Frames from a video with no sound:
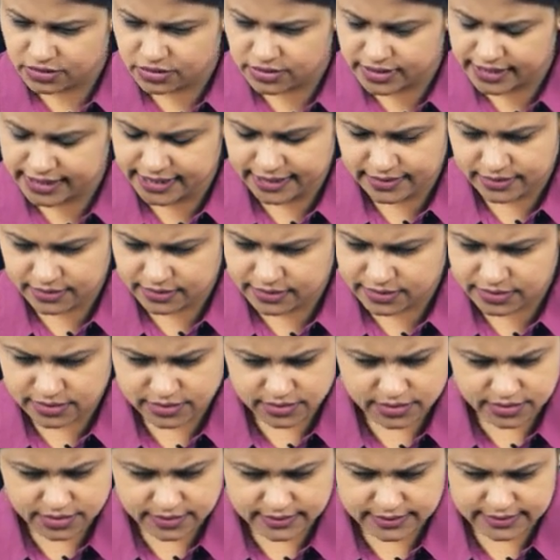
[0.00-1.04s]
Alright,
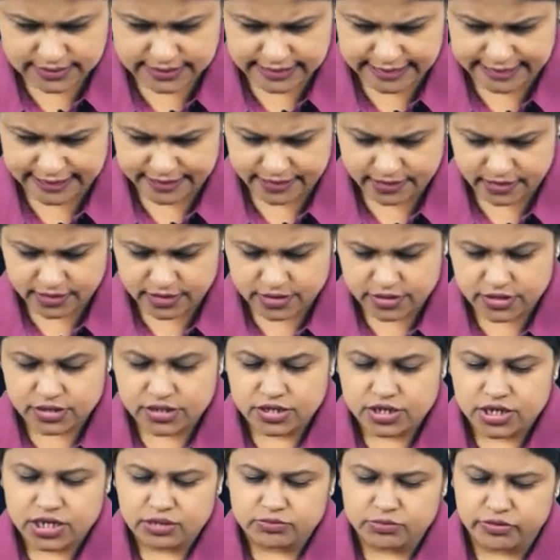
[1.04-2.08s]
then
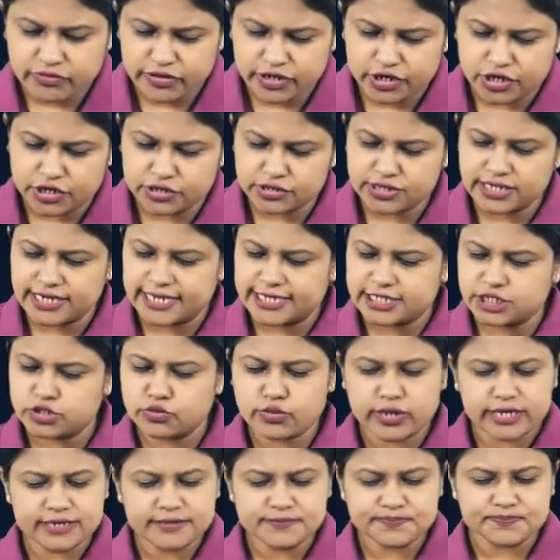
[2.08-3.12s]
moving on to the next
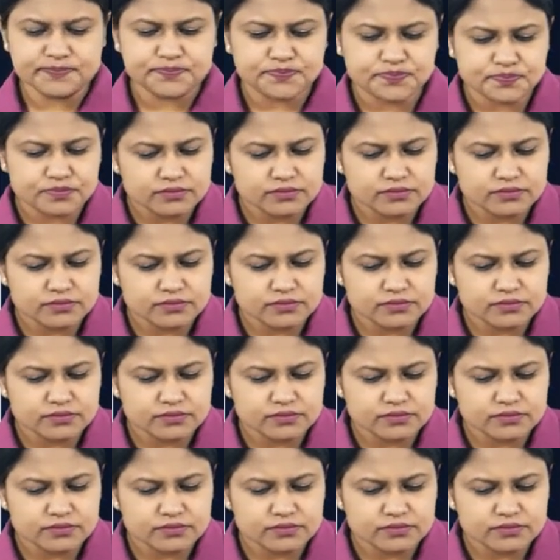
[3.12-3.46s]
one.